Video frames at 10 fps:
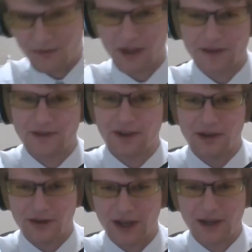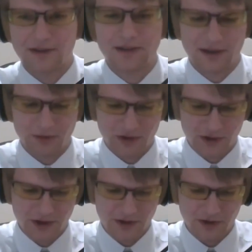means that your case comes
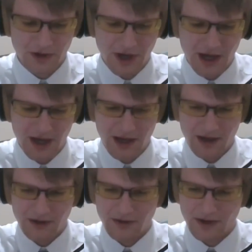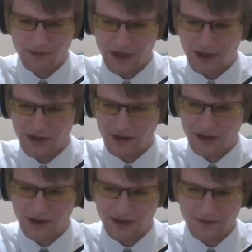charged. And you can
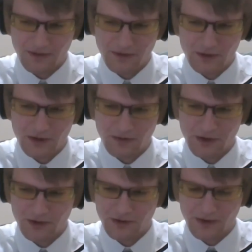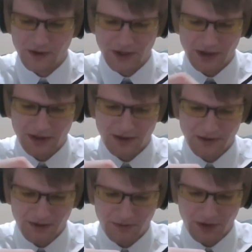immediately, even when you just first get these,
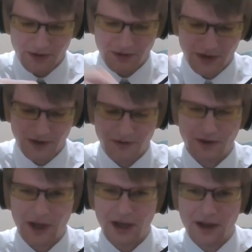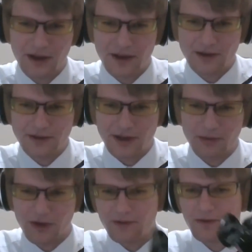you can pull those off, snap
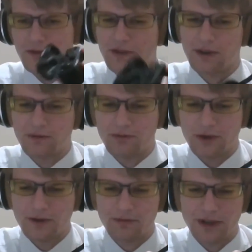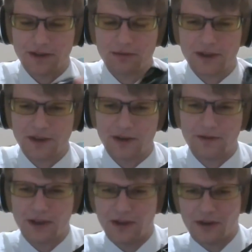your headphones out, pull those plastic bits off,
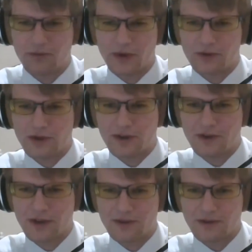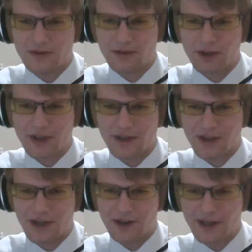and they're both charging, as you can see by the
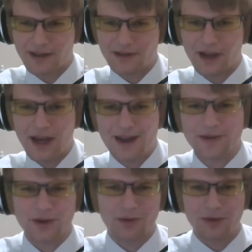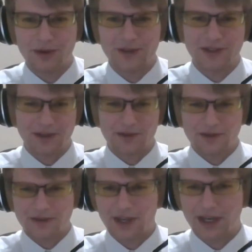indicator lights. So we will set those
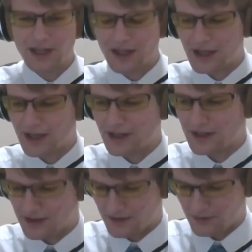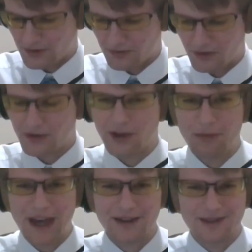aside, and we'll come
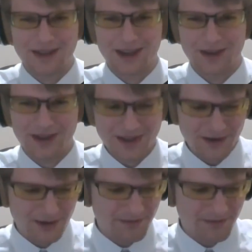back, see how they sound.